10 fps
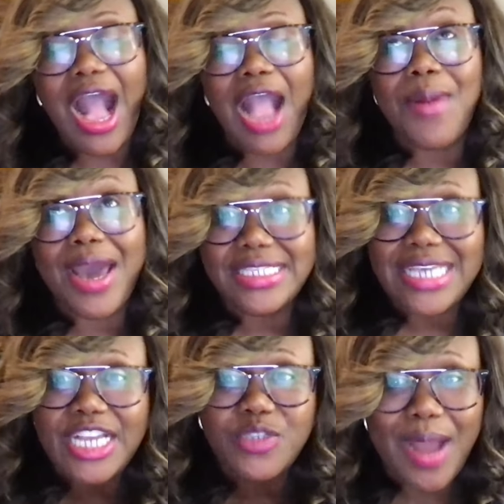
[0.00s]
I
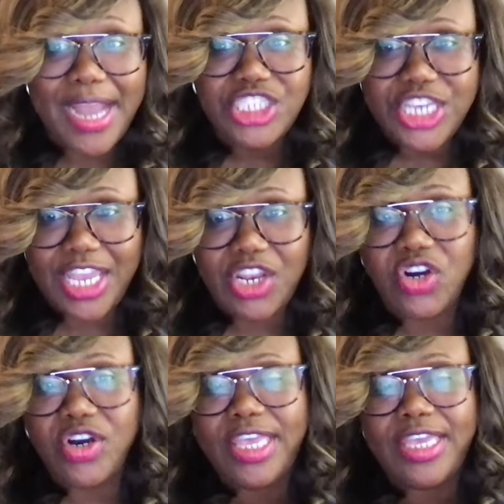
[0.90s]
monetized my
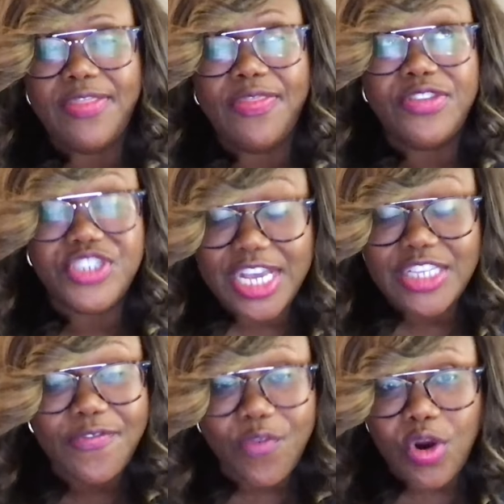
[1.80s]
channel in
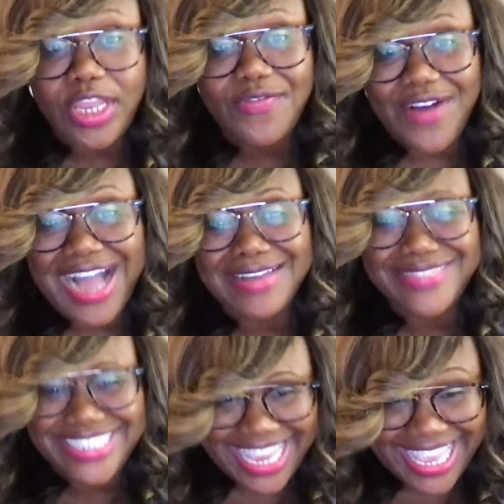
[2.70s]
just forty-five
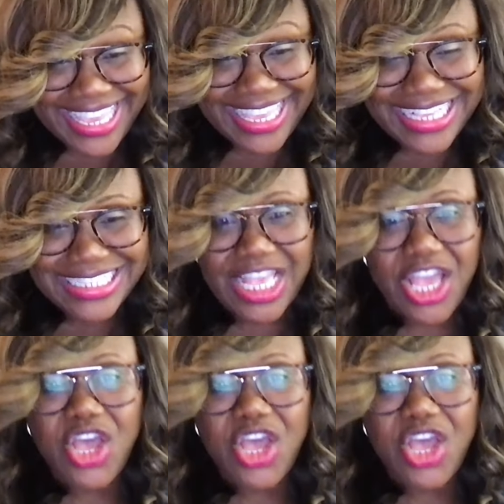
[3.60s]
days,